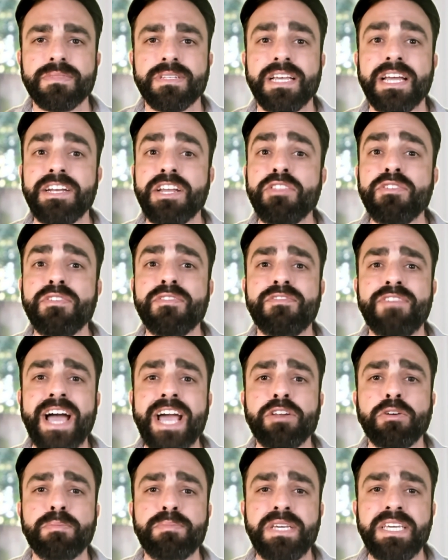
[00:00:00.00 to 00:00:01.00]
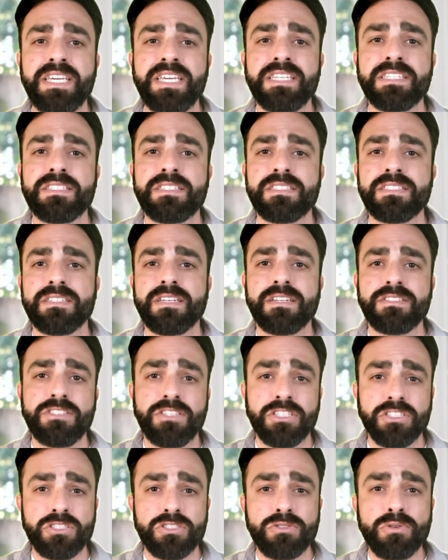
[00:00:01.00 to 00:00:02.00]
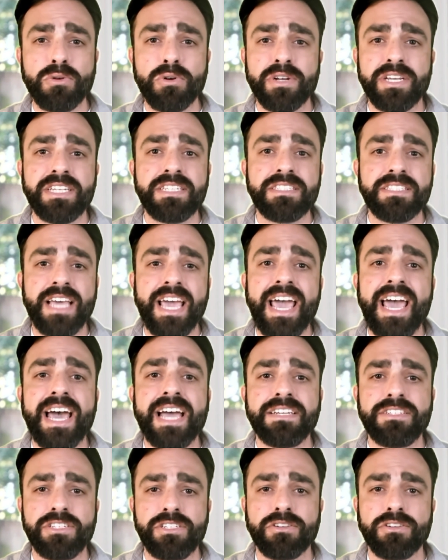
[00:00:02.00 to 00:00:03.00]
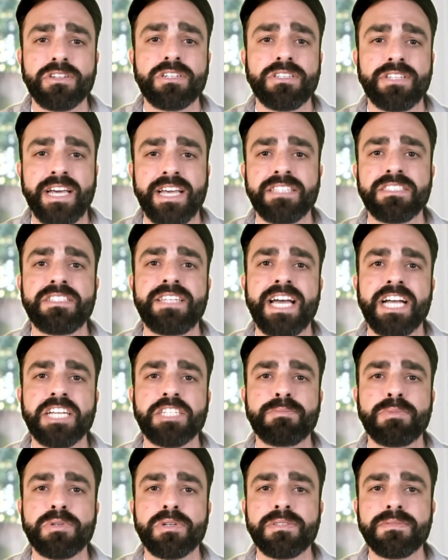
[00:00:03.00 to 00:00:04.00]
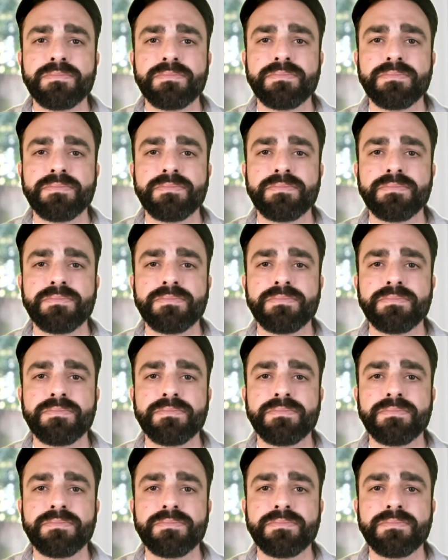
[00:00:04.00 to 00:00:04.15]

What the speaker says: another vital piece to the story to add to your client's dashboard.